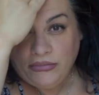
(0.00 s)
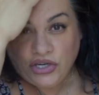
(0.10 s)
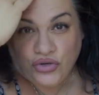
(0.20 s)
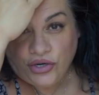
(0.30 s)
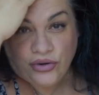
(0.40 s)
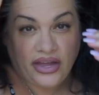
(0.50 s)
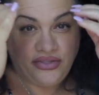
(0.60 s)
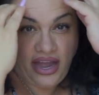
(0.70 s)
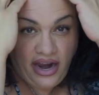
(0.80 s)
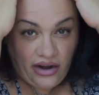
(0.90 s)
Make sure you
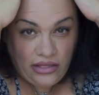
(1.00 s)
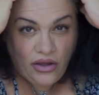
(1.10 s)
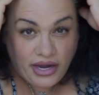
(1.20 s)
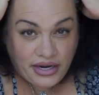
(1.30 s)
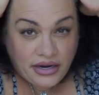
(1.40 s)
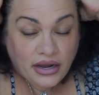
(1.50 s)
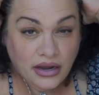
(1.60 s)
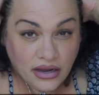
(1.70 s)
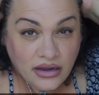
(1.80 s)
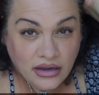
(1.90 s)
get the hairline.
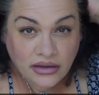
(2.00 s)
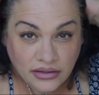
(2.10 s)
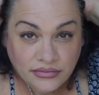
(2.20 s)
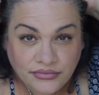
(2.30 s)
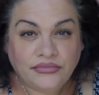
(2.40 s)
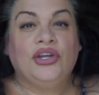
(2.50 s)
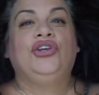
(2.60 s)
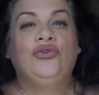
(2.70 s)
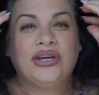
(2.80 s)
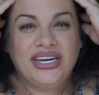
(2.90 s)

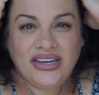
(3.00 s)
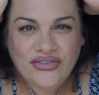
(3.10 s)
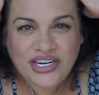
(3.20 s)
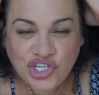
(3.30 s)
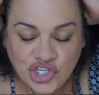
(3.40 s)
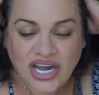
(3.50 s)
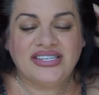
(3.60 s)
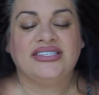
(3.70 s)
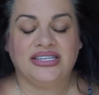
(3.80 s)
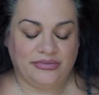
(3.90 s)
You can even
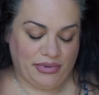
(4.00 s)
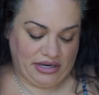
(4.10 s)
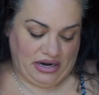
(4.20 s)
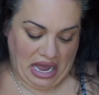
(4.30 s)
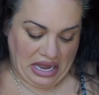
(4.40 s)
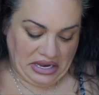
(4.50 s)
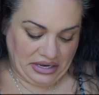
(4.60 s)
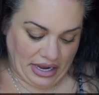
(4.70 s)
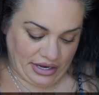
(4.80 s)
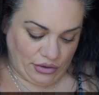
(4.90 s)
ingest this, but
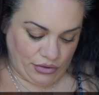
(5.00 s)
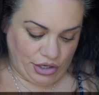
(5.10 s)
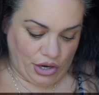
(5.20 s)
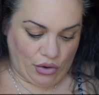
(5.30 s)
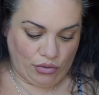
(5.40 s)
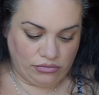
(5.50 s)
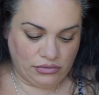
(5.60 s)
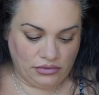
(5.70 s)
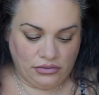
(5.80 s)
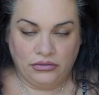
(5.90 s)
I don't know,
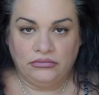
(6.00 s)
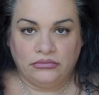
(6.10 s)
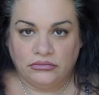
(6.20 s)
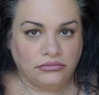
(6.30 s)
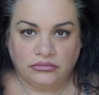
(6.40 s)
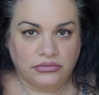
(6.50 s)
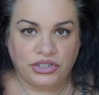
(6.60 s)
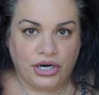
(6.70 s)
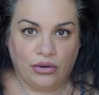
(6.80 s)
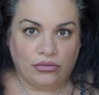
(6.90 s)

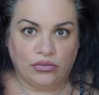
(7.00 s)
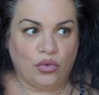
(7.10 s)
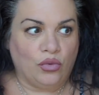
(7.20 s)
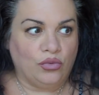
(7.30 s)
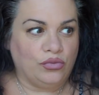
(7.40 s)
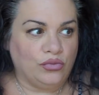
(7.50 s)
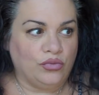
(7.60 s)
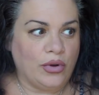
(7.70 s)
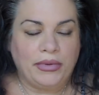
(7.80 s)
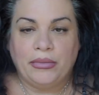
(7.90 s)
you know,
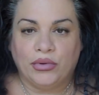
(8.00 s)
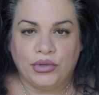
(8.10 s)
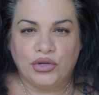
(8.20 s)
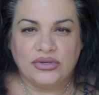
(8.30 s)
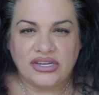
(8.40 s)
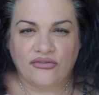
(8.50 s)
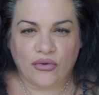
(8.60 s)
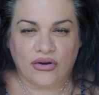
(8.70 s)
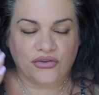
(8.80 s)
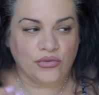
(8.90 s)
what people will use that
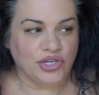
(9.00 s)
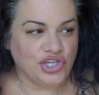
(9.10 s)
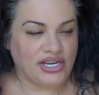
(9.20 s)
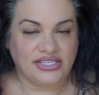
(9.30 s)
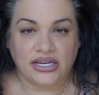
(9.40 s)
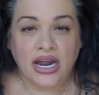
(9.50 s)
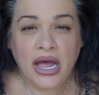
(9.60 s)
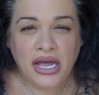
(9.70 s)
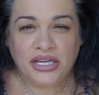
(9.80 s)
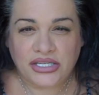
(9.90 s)
for if you ingest it.
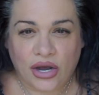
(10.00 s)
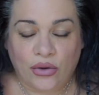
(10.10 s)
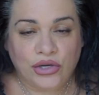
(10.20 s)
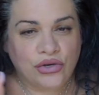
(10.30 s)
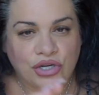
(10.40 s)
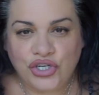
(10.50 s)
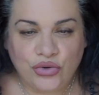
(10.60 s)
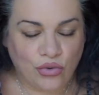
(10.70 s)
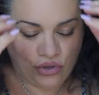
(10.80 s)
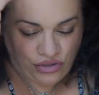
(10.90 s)
So you can
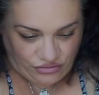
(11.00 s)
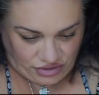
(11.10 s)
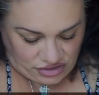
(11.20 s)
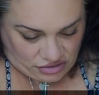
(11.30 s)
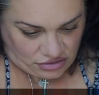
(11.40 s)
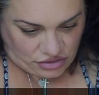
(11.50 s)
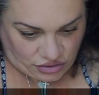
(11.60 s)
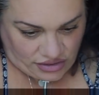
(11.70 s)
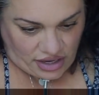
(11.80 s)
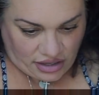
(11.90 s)
do all your research
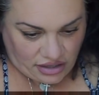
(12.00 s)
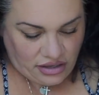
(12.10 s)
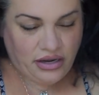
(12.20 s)
on that.